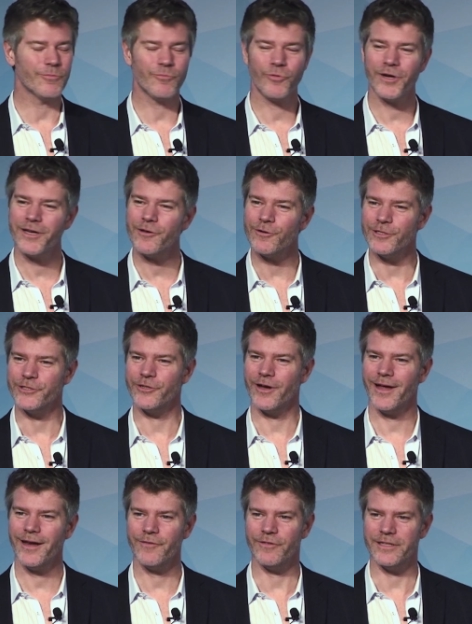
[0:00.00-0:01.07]
Printers are
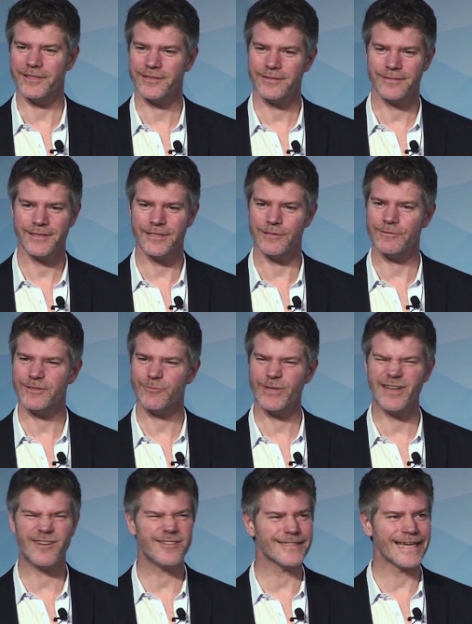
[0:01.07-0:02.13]
ahead of us. You know, we
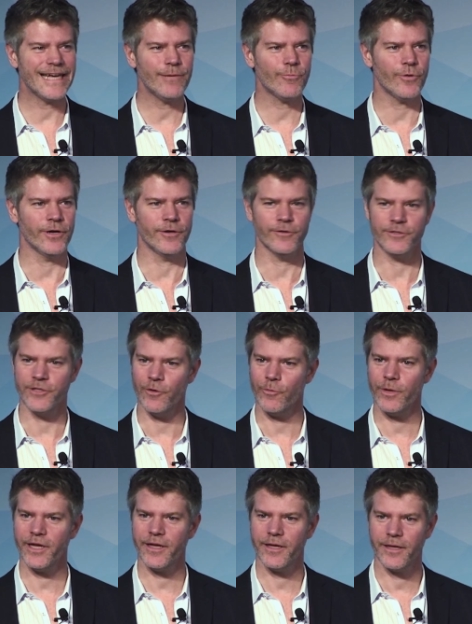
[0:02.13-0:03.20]
all hate printers, don't
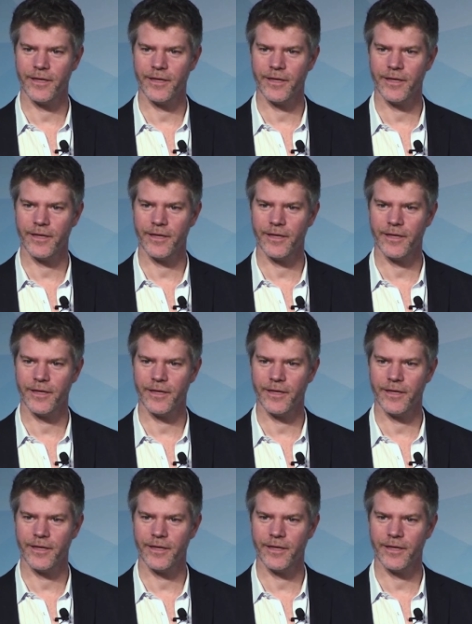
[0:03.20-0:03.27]
we?